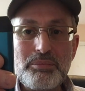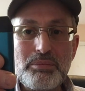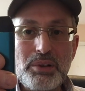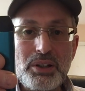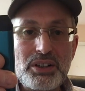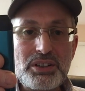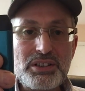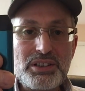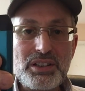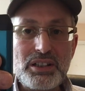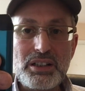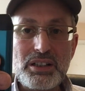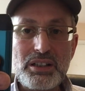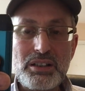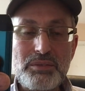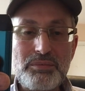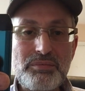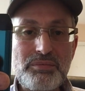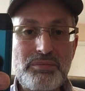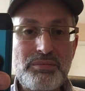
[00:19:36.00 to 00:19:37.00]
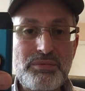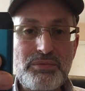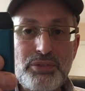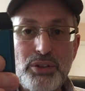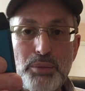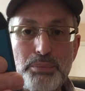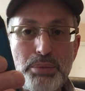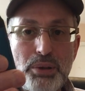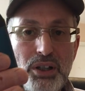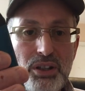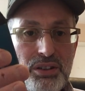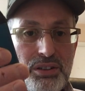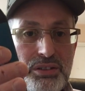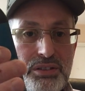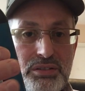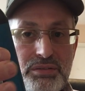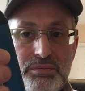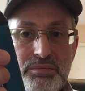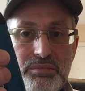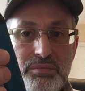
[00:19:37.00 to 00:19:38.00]
But for a
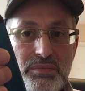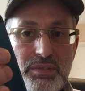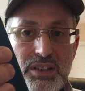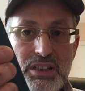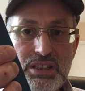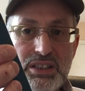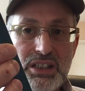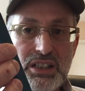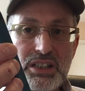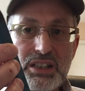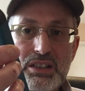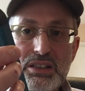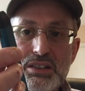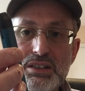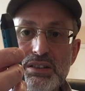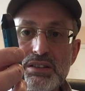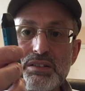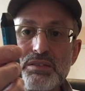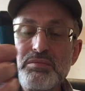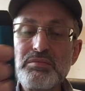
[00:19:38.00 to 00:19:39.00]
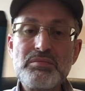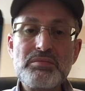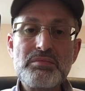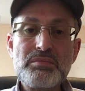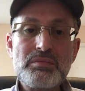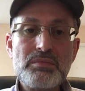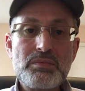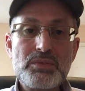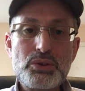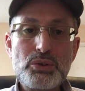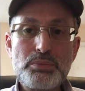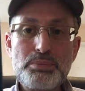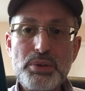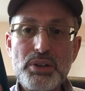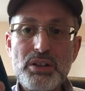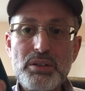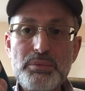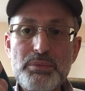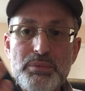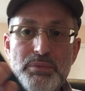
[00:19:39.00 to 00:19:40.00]
pod, this is
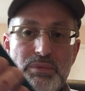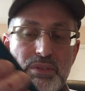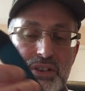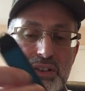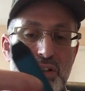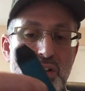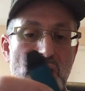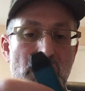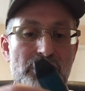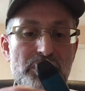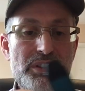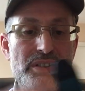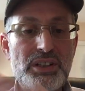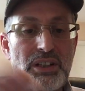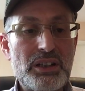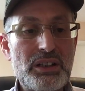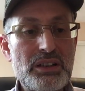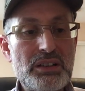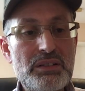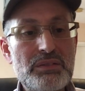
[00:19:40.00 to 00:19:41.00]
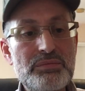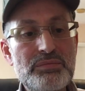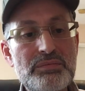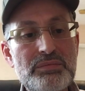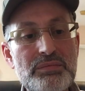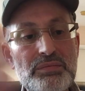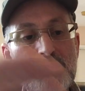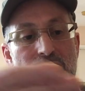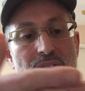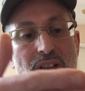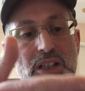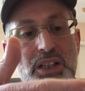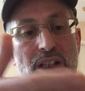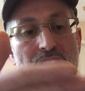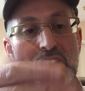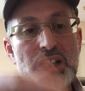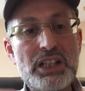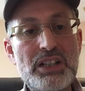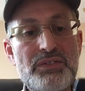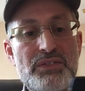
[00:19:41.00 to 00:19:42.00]
superb. It's got everything.
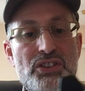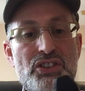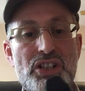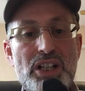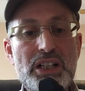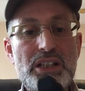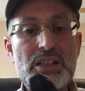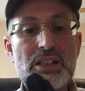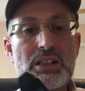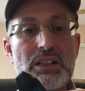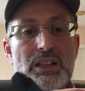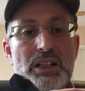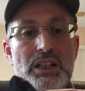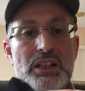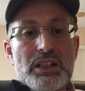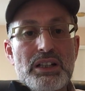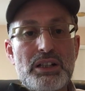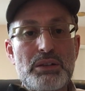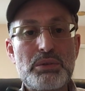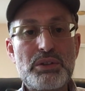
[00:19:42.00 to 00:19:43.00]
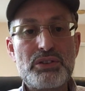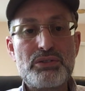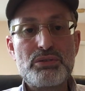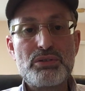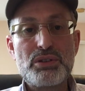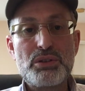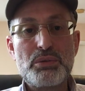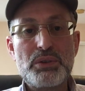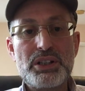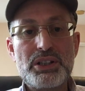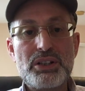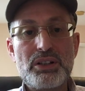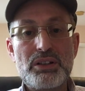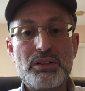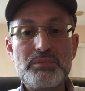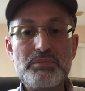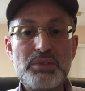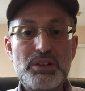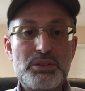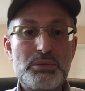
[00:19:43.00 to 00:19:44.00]
You can even check the e-liquid through the
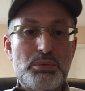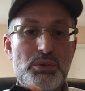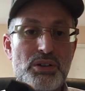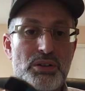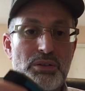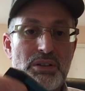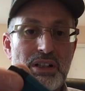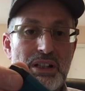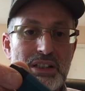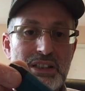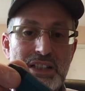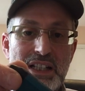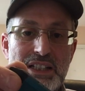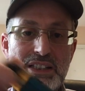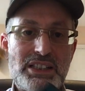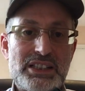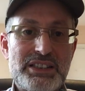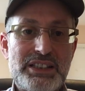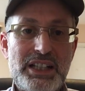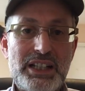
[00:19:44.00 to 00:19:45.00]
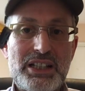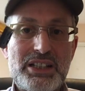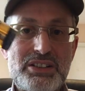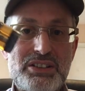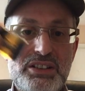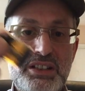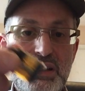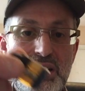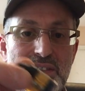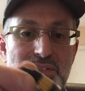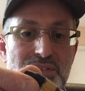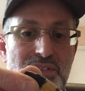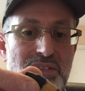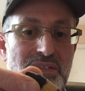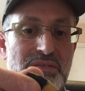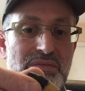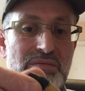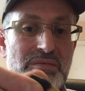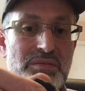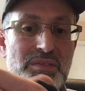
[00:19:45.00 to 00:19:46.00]
window, but what, it takes a second to lift.